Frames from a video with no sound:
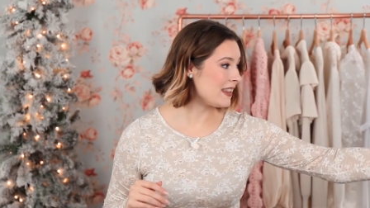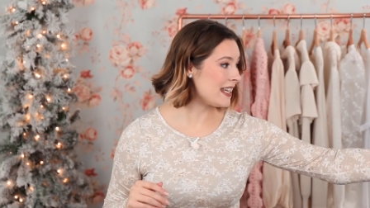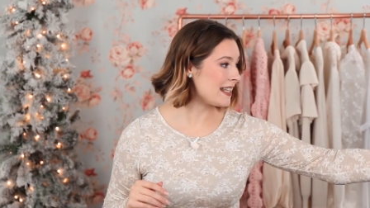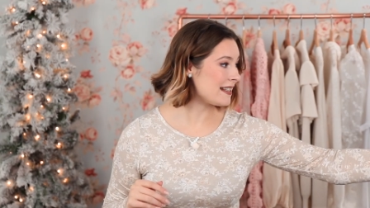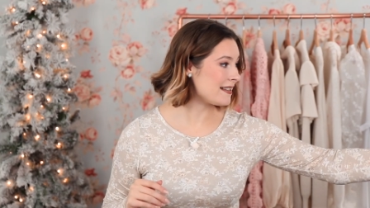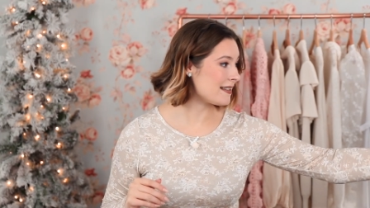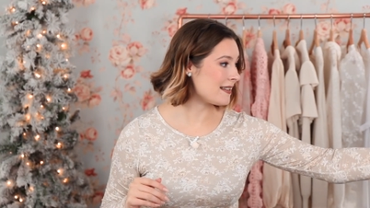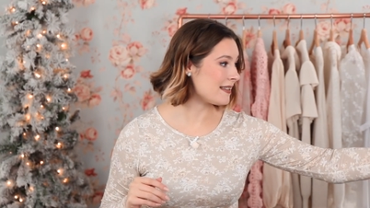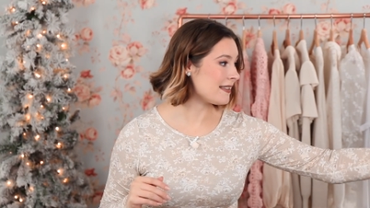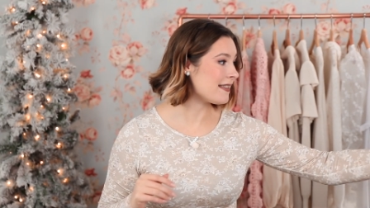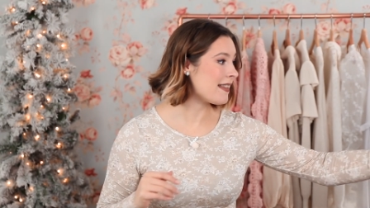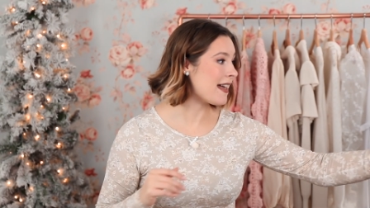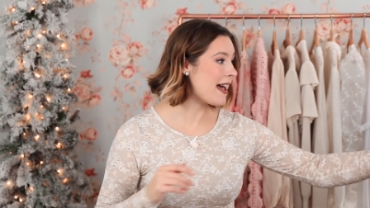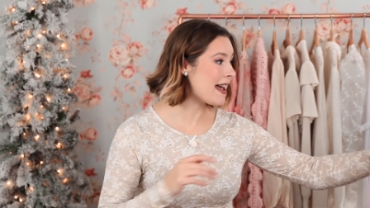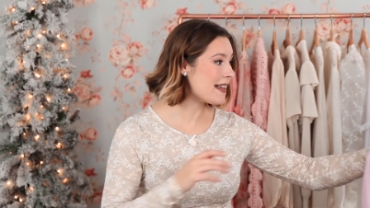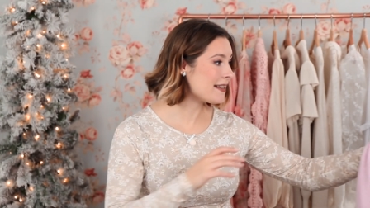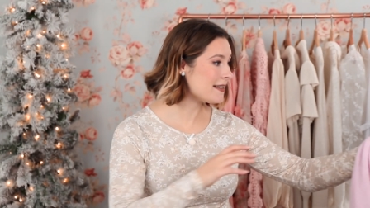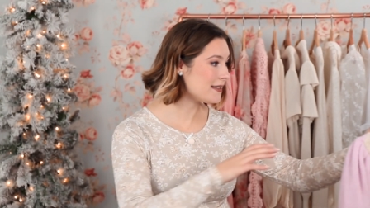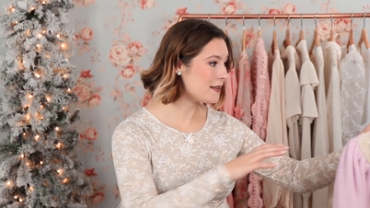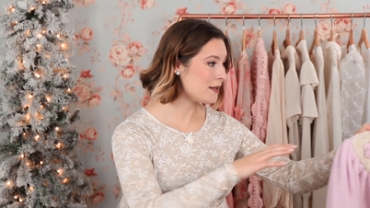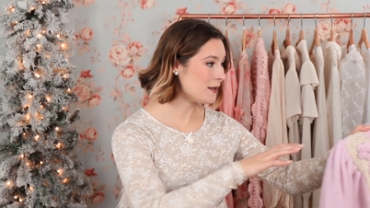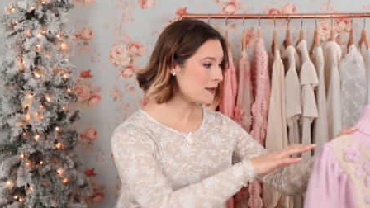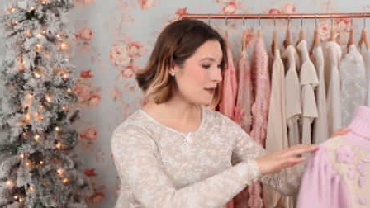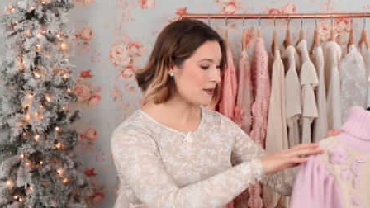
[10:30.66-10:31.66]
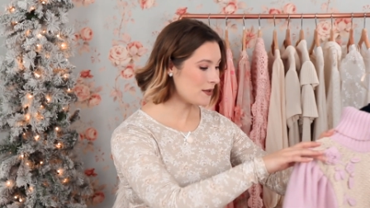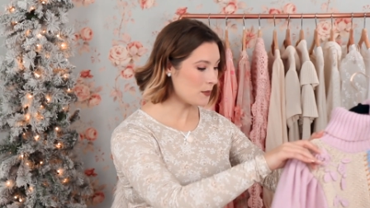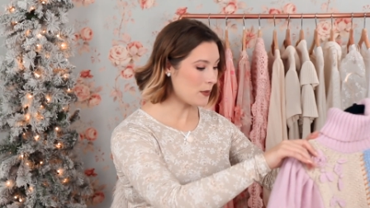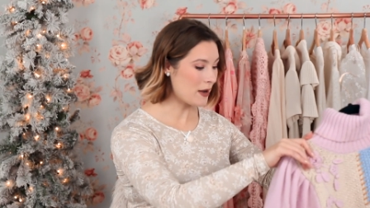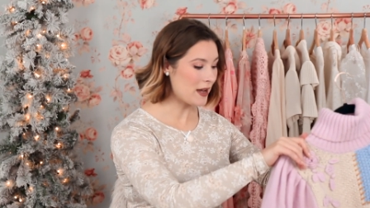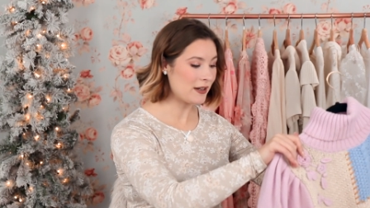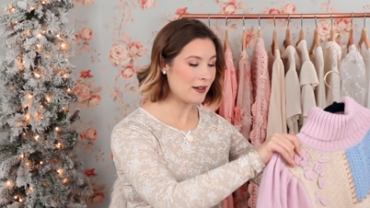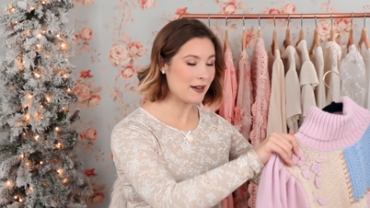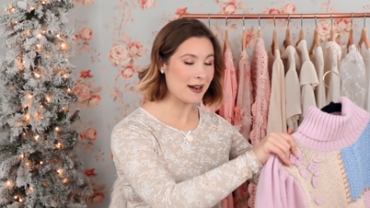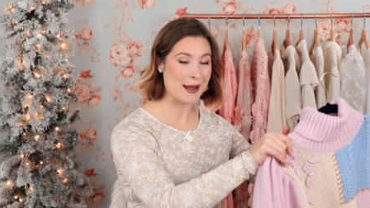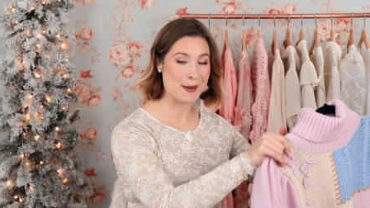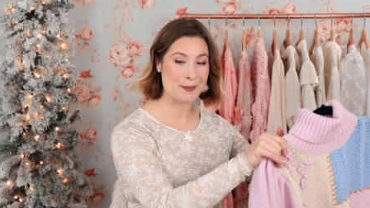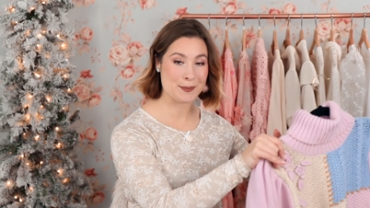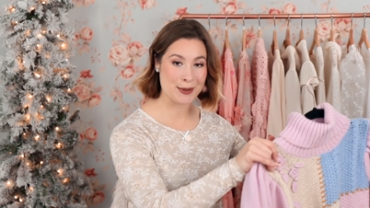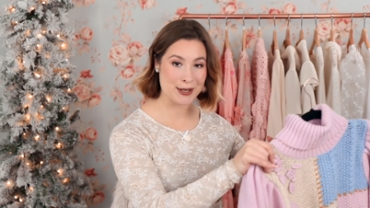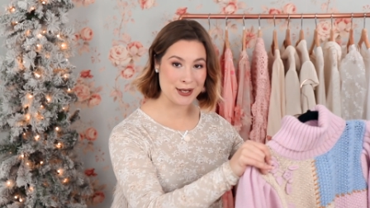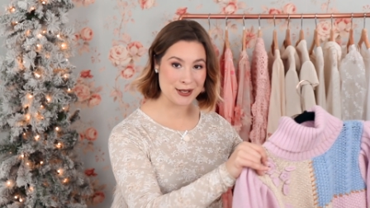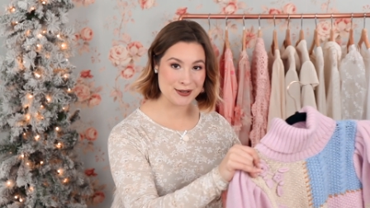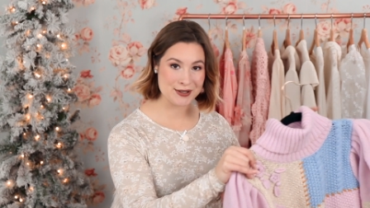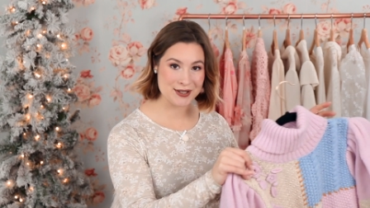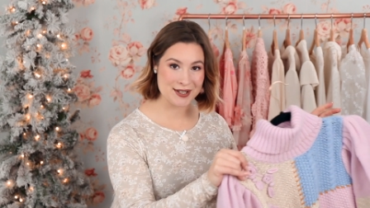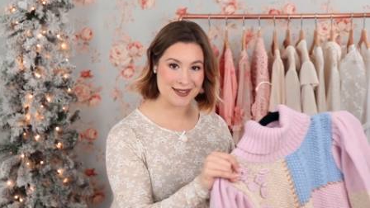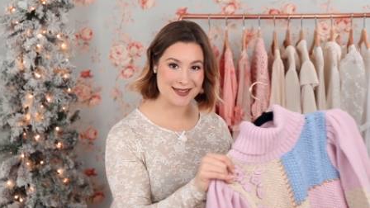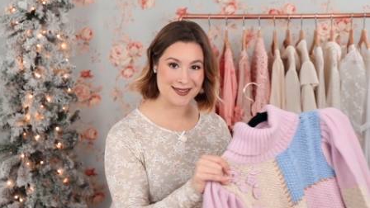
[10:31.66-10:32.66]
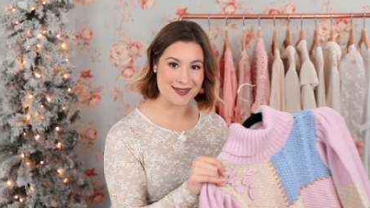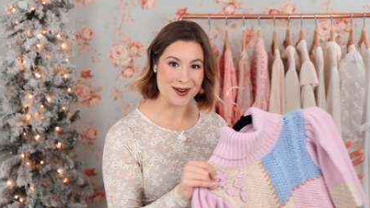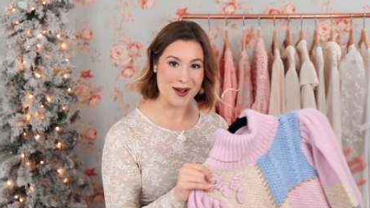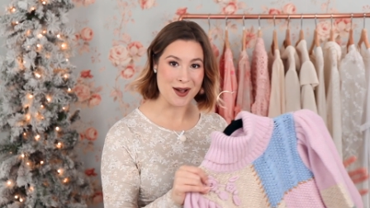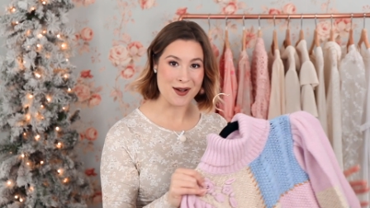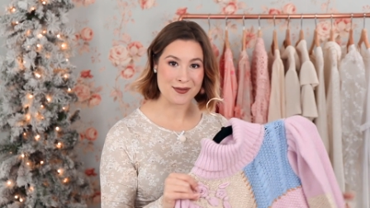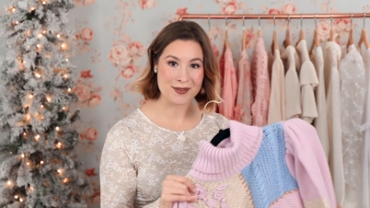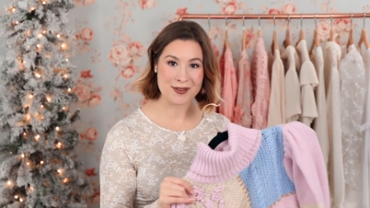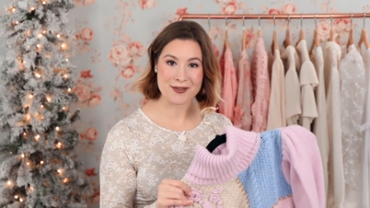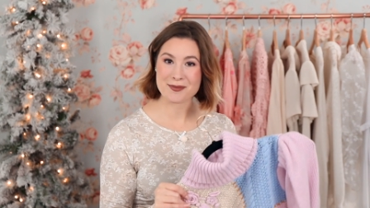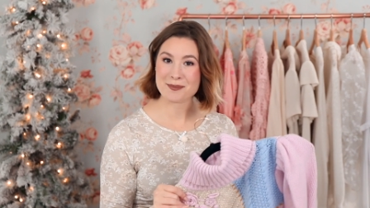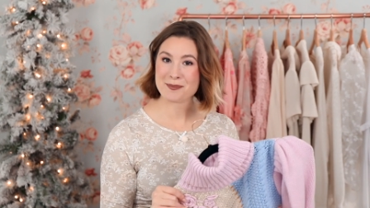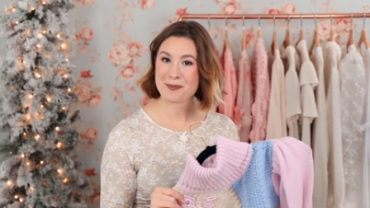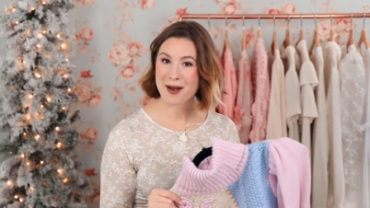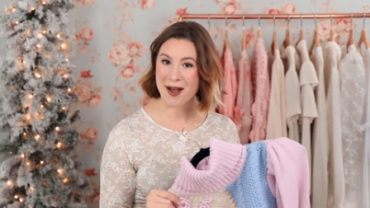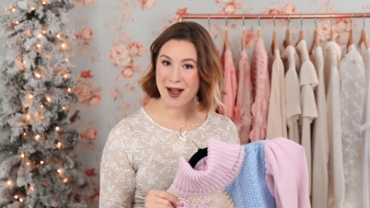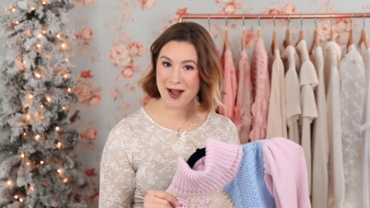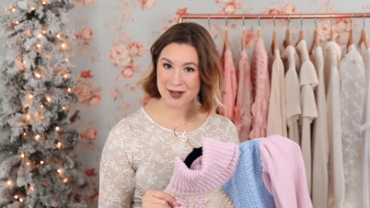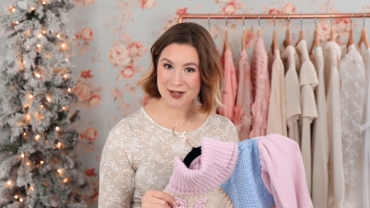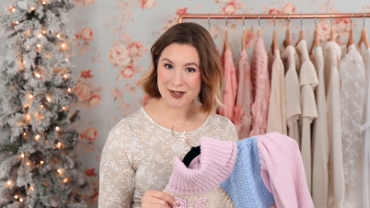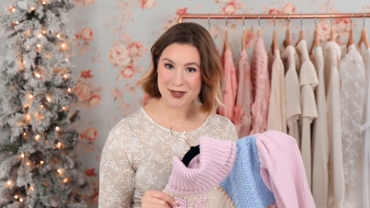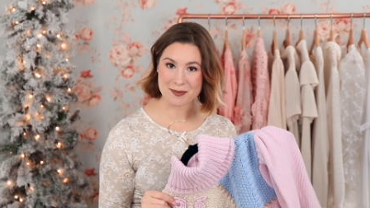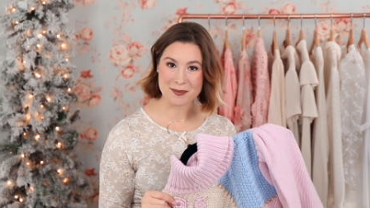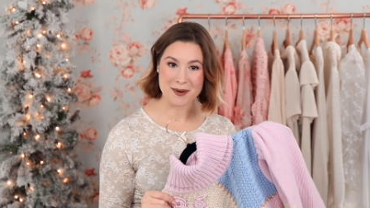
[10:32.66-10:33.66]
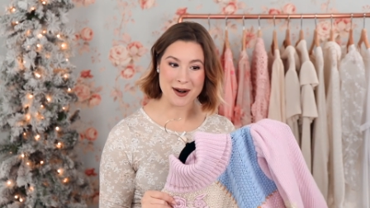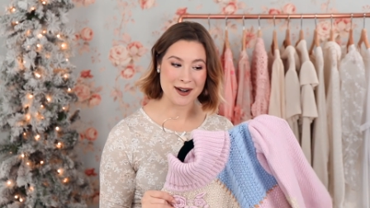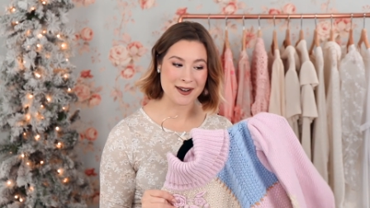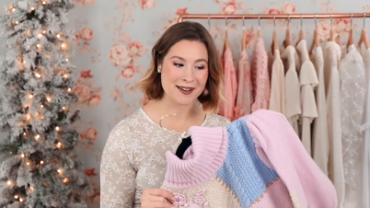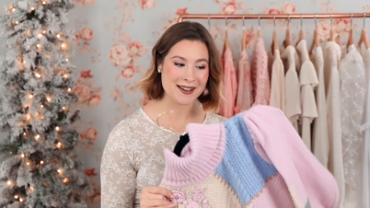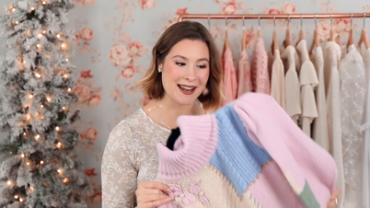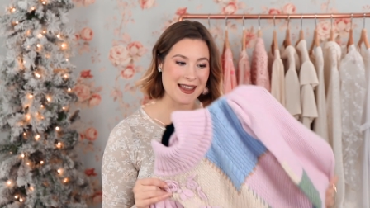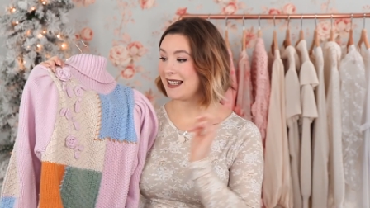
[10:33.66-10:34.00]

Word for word: This last sweater I purchased off of Poshmark.